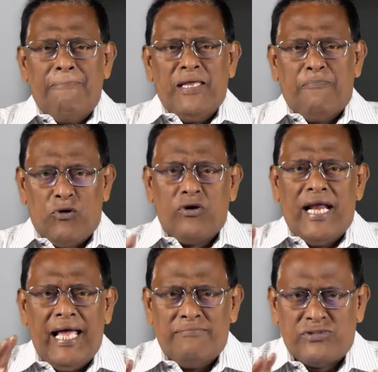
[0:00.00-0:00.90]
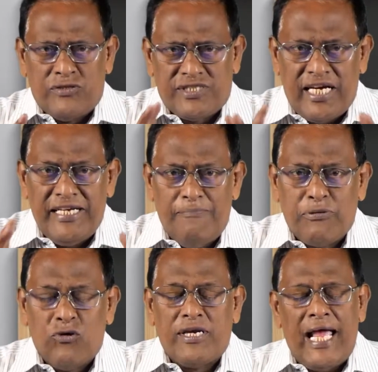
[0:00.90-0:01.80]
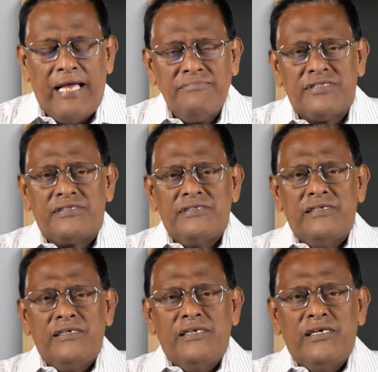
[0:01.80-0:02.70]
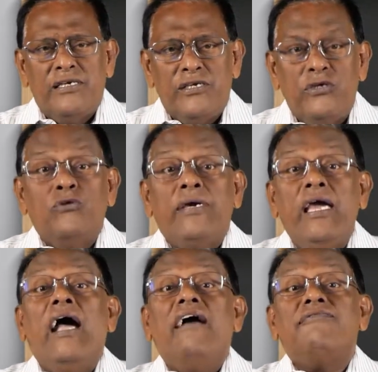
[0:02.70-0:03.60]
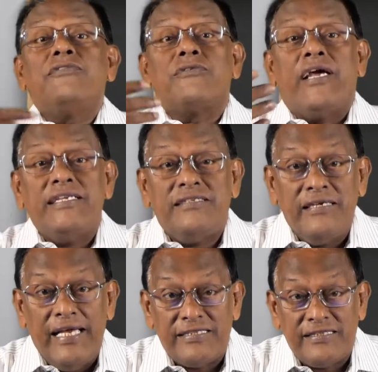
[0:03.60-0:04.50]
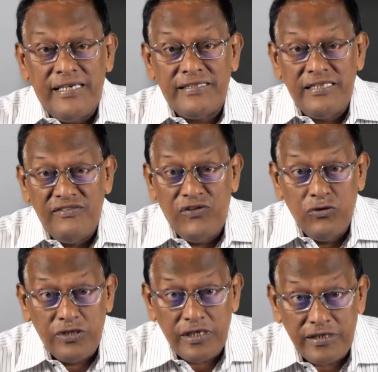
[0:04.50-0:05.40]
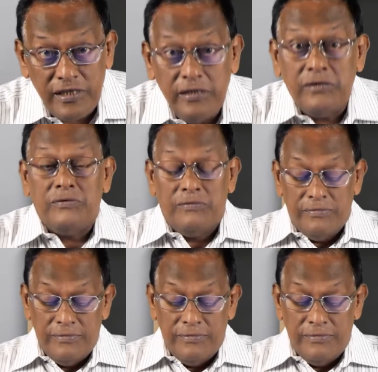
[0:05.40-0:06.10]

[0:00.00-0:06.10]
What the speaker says: programs or study programs, you may have to write essays in future too.